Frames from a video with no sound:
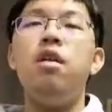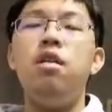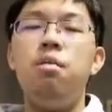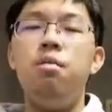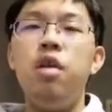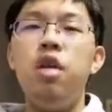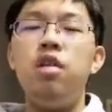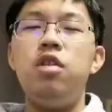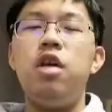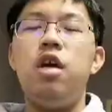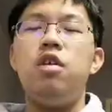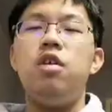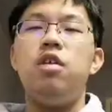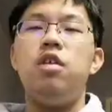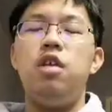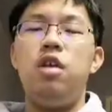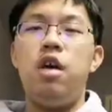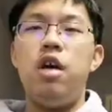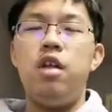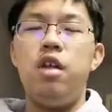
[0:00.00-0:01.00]
Ming
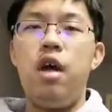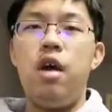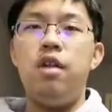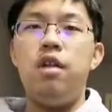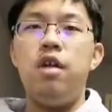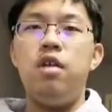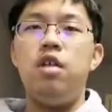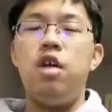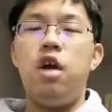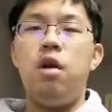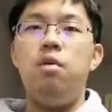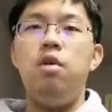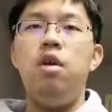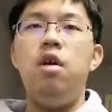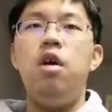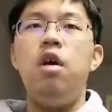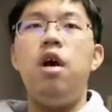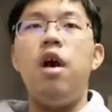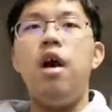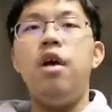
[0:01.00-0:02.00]
Dynasty at that time.
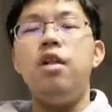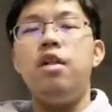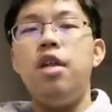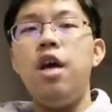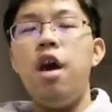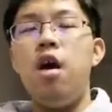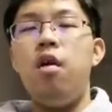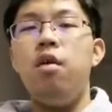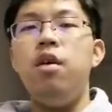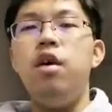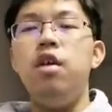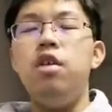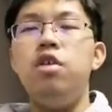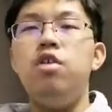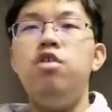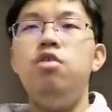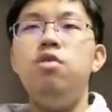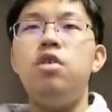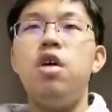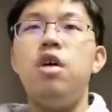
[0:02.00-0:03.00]
And now in the
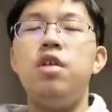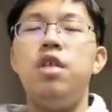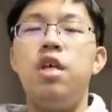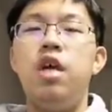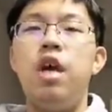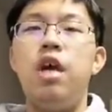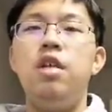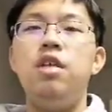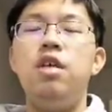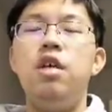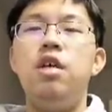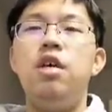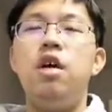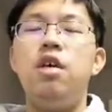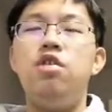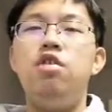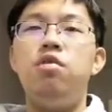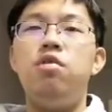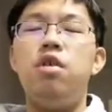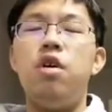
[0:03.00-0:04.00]
2008
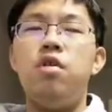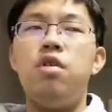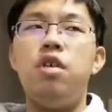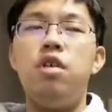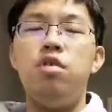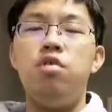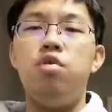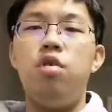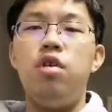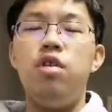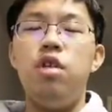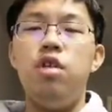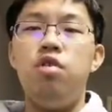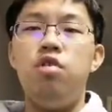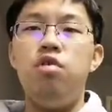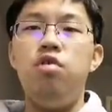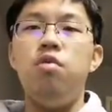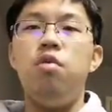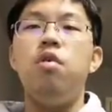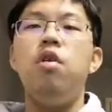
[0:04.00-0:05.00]
and
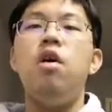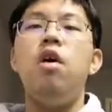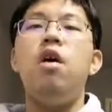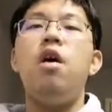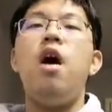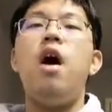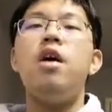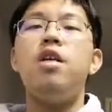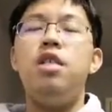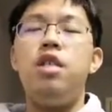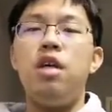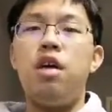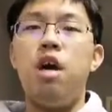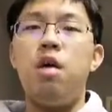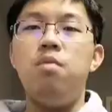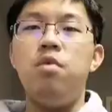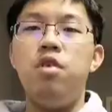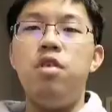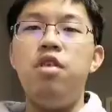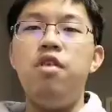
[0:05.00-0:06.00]
2022 I see it
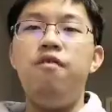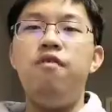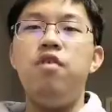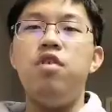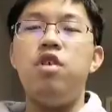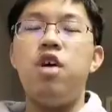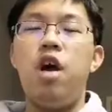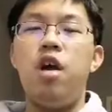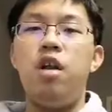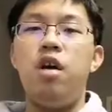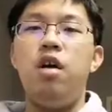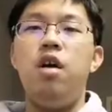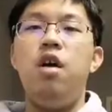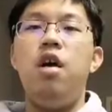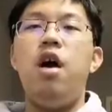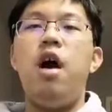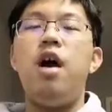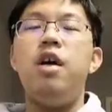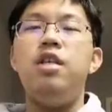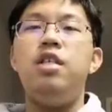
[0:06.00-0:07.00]
come to different China.
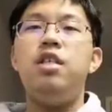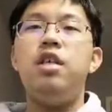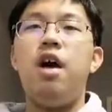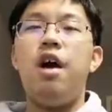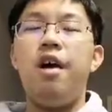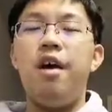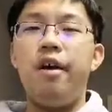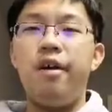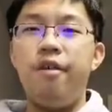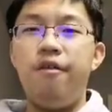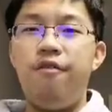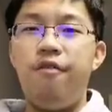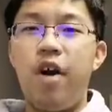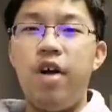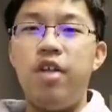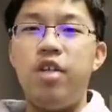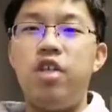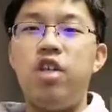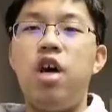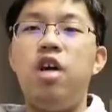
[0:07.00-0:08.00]
I can
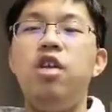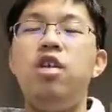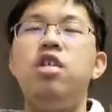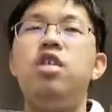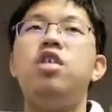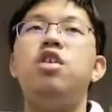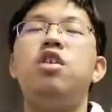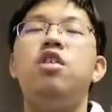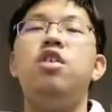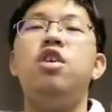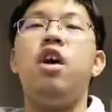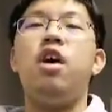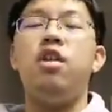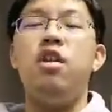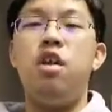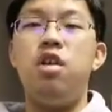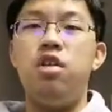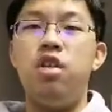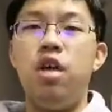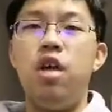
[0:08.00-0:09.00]
find the Chinese
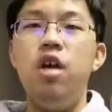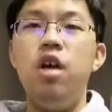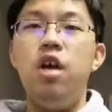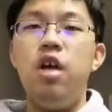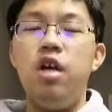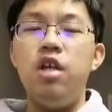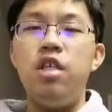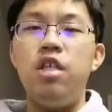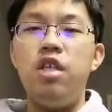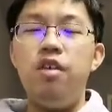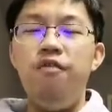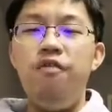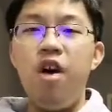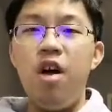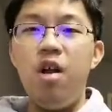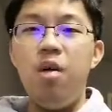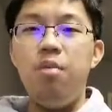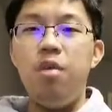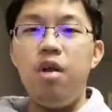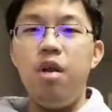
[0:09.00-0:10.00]
technology is
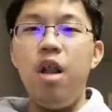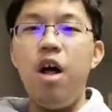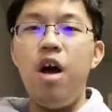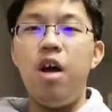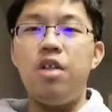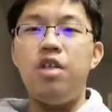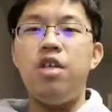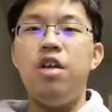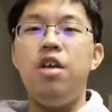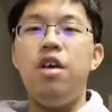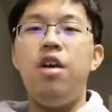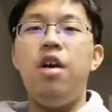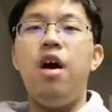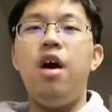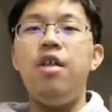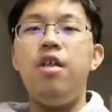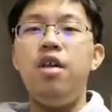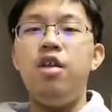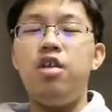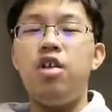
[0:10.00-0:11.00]
developed a lot.
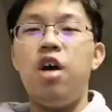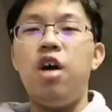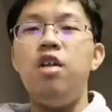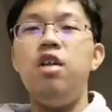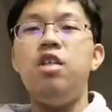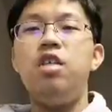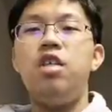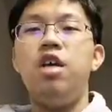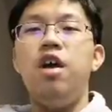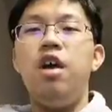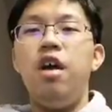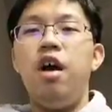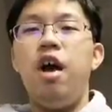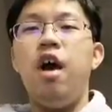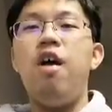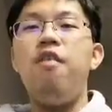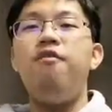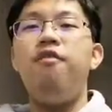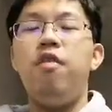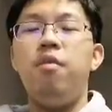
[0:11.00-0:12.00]
I think Chinese
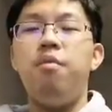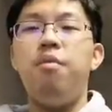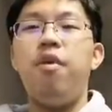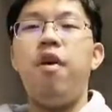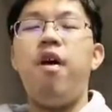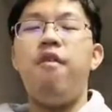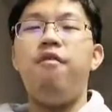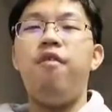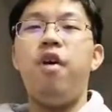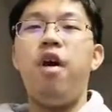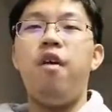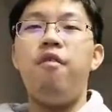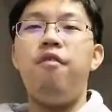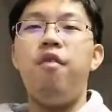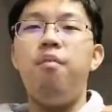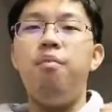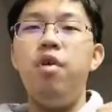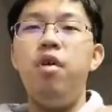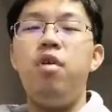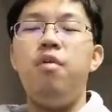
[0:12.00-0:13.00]
have
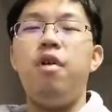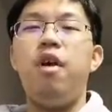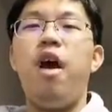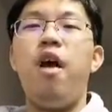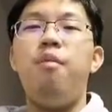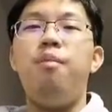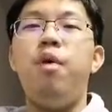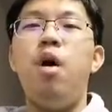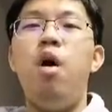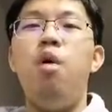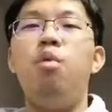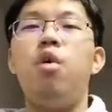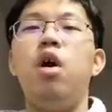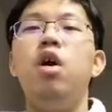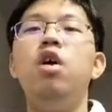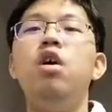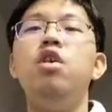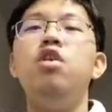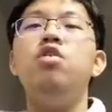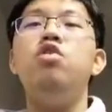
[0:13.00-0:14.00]
ability, have power
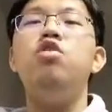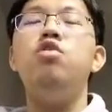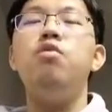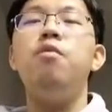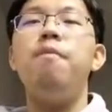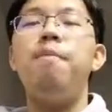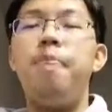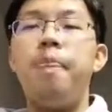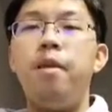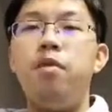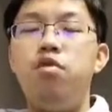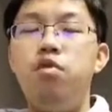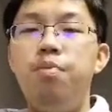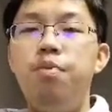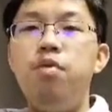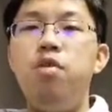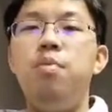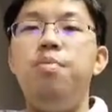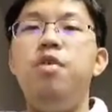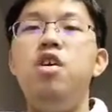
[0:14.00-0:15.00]
to
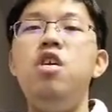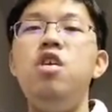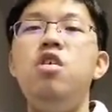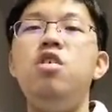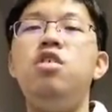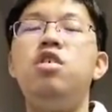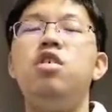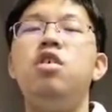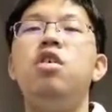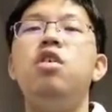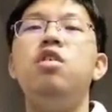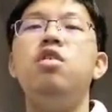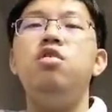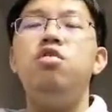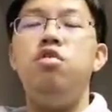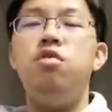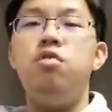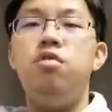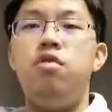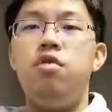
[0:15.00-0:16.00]
build a peace,
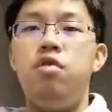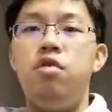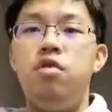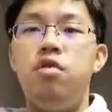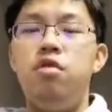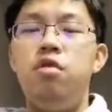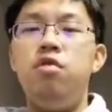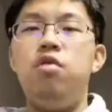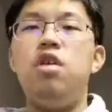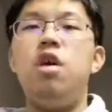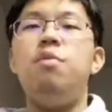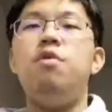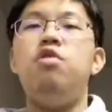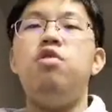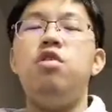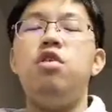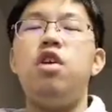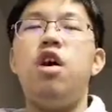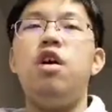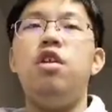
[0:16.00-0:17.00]
to
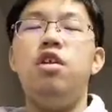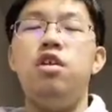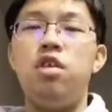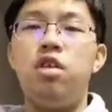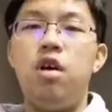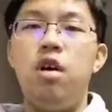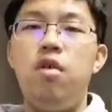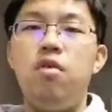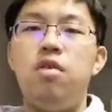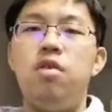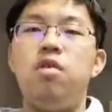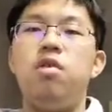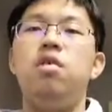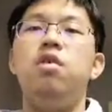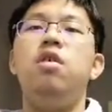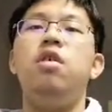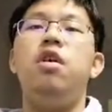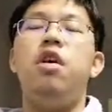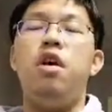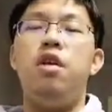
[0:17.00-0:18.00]
demonstrate Chinese culture
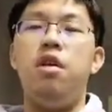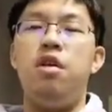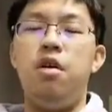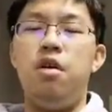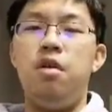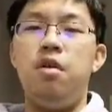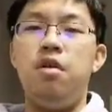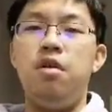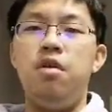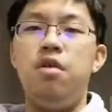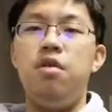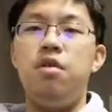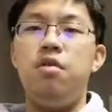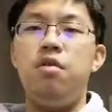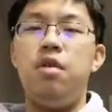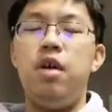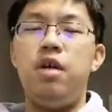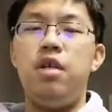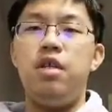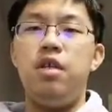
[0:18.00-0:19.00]
and here.
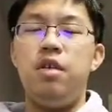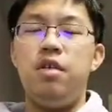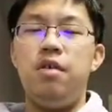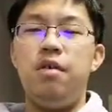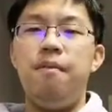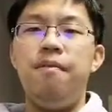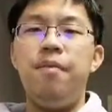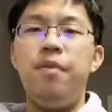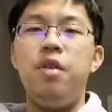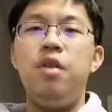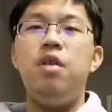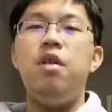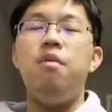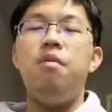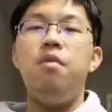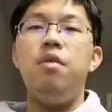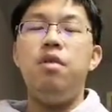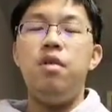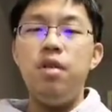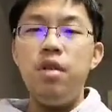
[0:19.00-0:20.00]
So that's it.
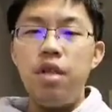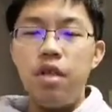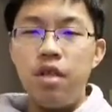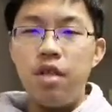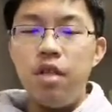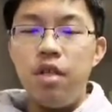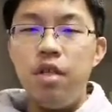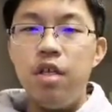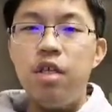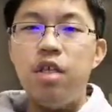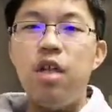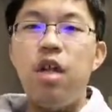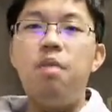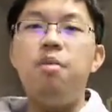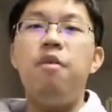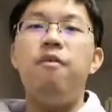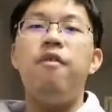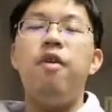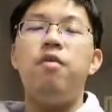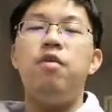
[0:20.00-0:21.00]
This
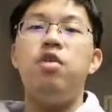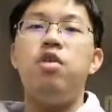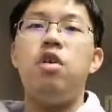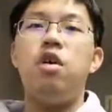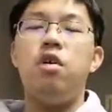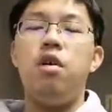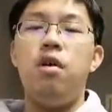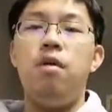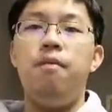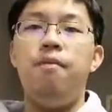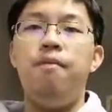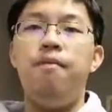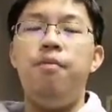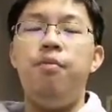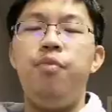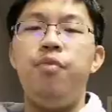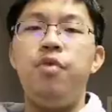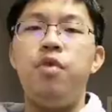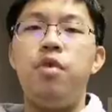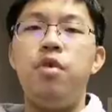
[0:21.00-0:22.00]
let me very shocking.
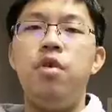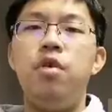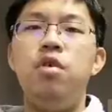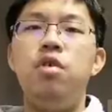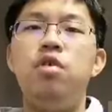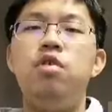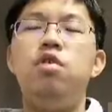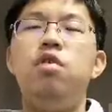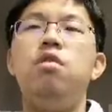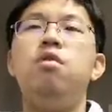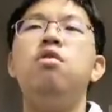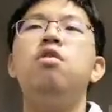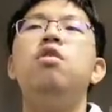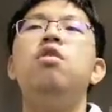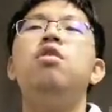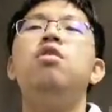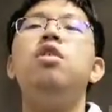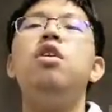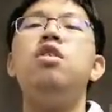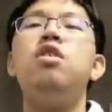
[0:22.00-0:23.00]
So
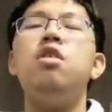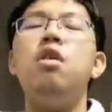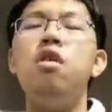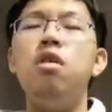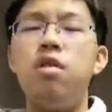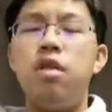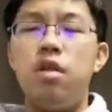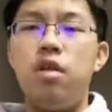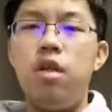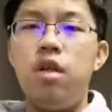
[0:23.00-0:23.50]
that's all.